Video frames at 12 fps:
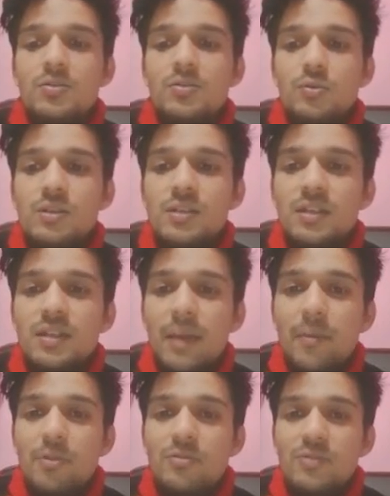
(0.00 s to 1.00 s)
So these are the
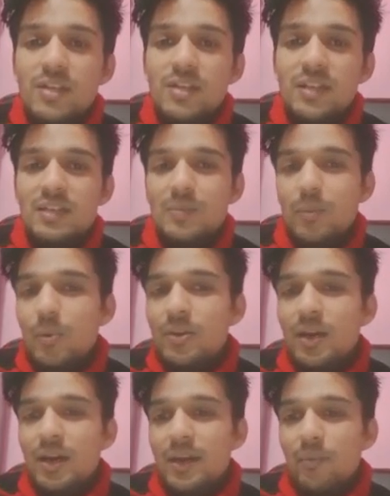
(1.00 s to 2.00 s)
demonstration
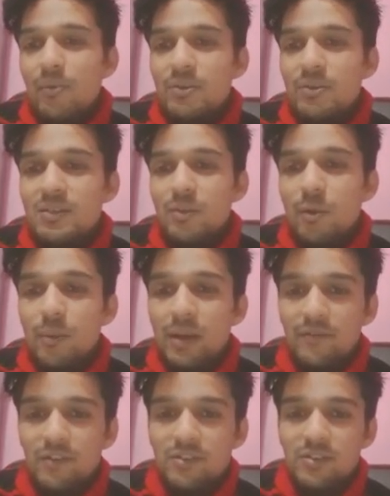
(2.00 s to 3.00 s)
explore the AWS
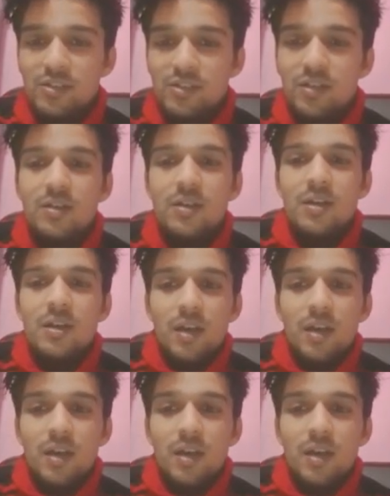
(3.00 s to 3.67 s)
global infrastructure.